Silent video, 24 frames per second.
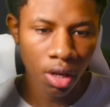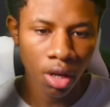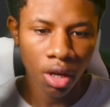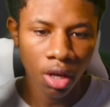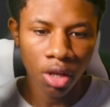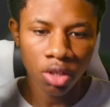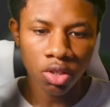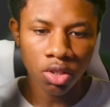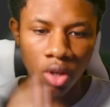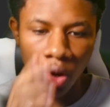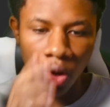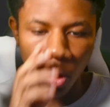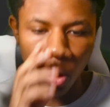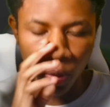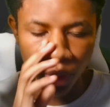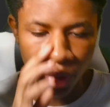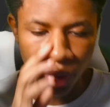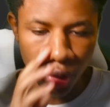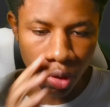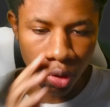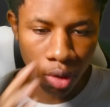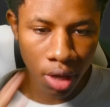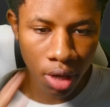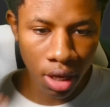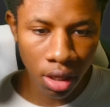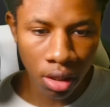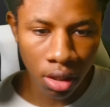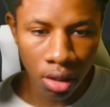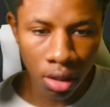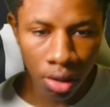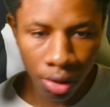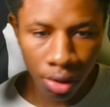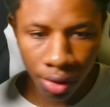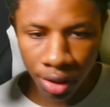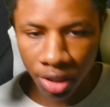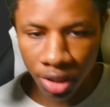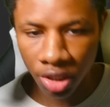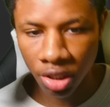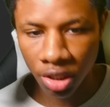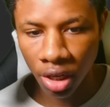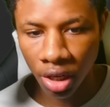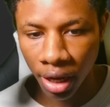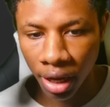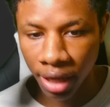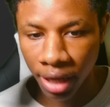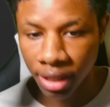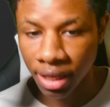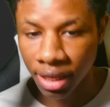so you can literally
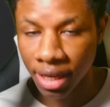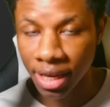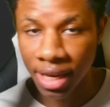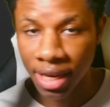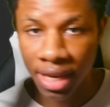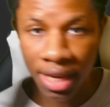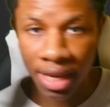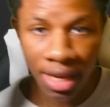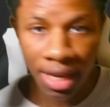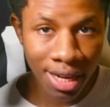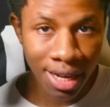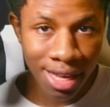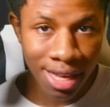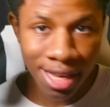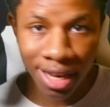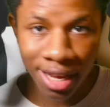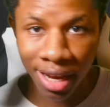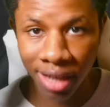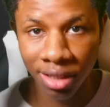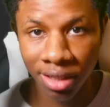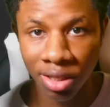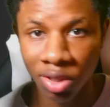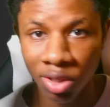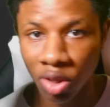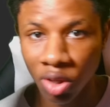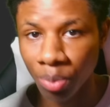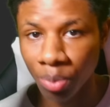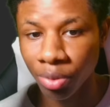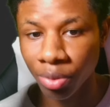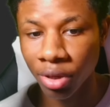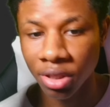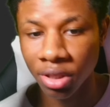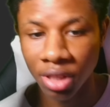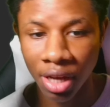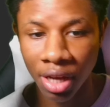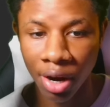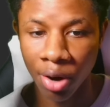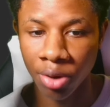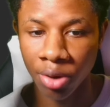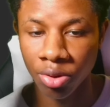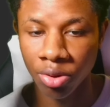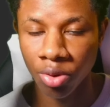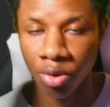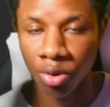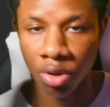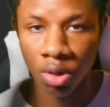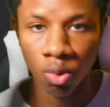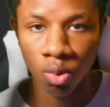select any SSR Plus character
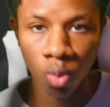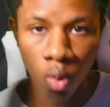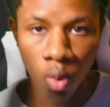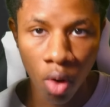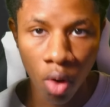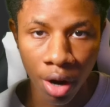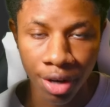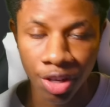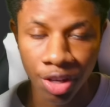you want.